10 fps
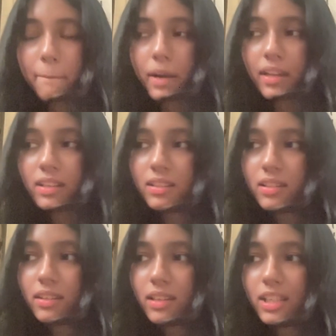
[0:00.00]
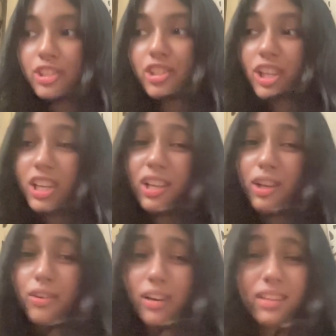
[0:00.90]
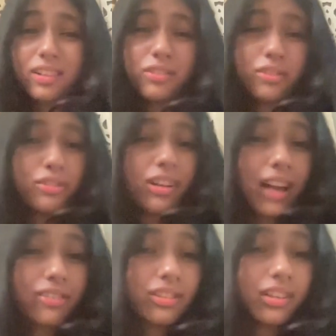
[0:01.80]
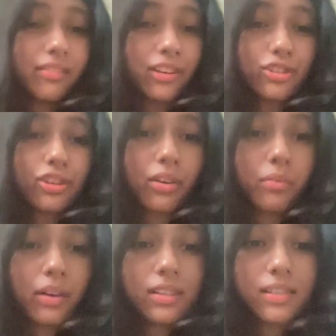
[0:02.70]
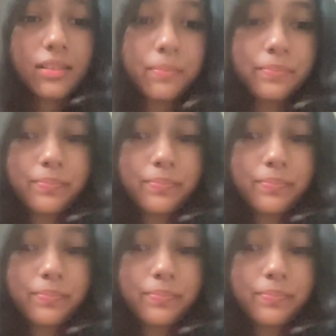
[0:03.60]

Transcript: But it's really good. I think so you should actually give it a shot once.